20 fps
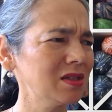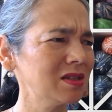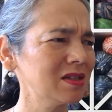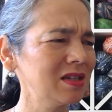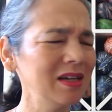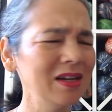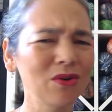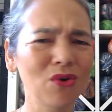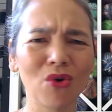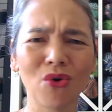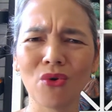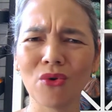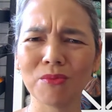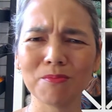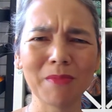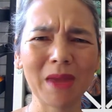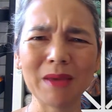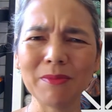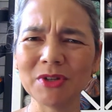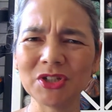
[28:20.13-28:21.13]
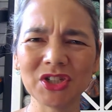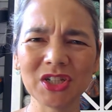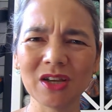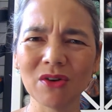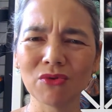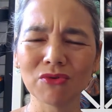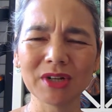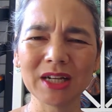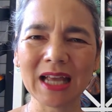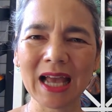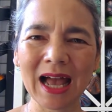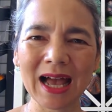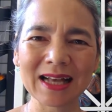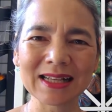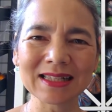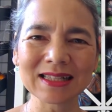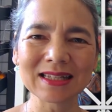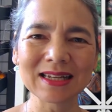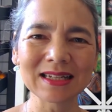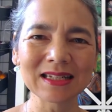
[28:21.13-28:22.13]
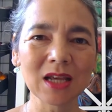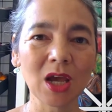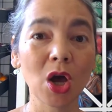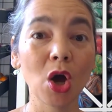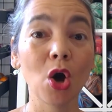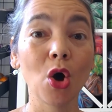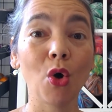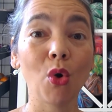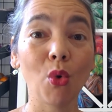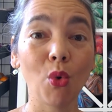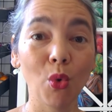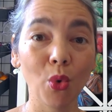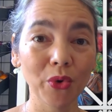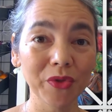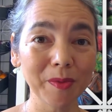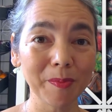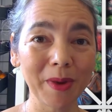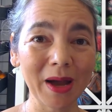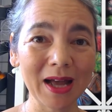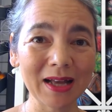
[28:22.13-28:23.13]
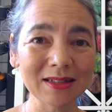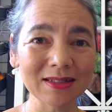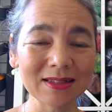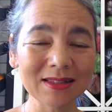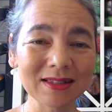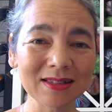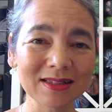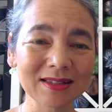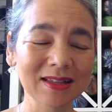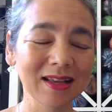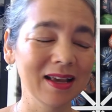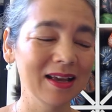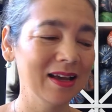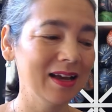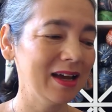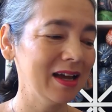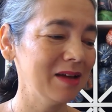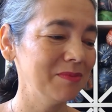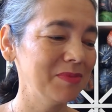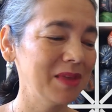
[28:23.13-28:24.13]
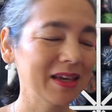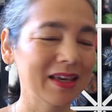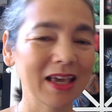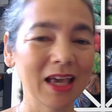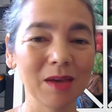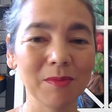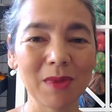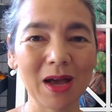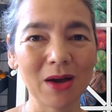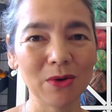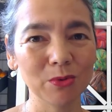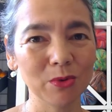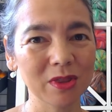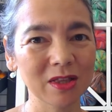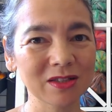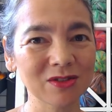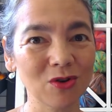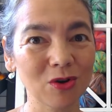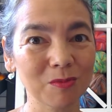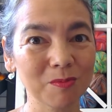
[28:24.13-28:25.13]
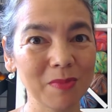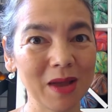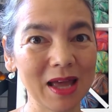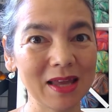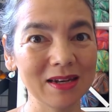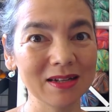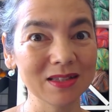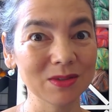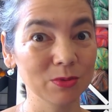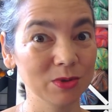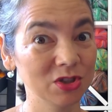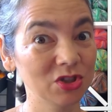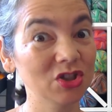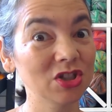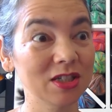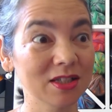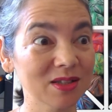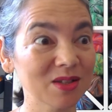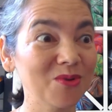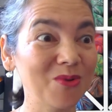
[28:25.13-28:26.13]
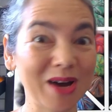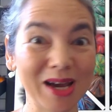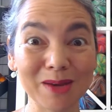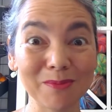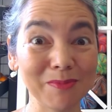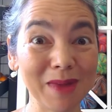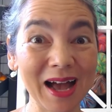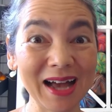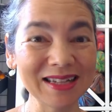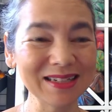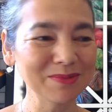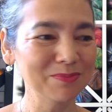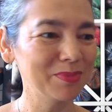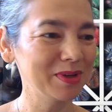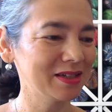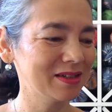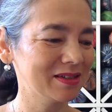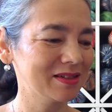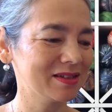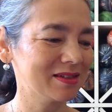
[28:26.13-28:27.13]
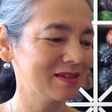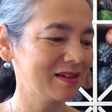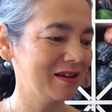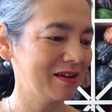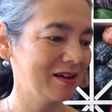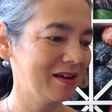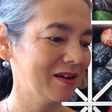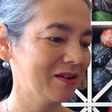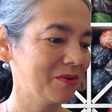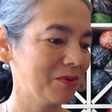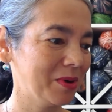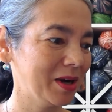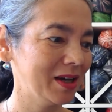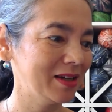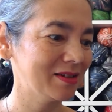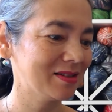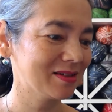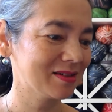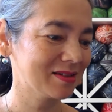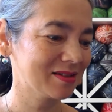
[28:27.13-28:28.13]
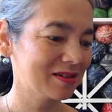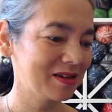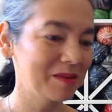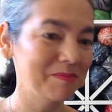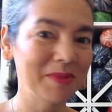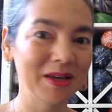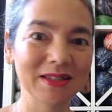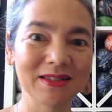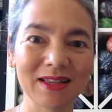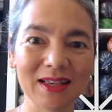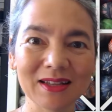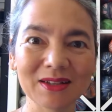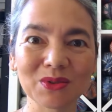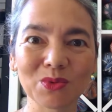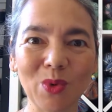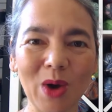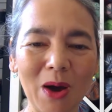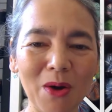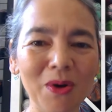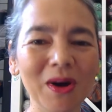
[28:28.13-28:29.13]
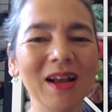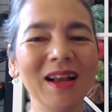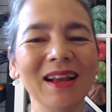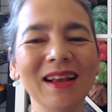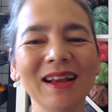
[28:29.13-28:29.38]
to knit, or maybe she already has knit all the patterns that came out with the Sock Madness, which is quite mad, but quite amazing as well.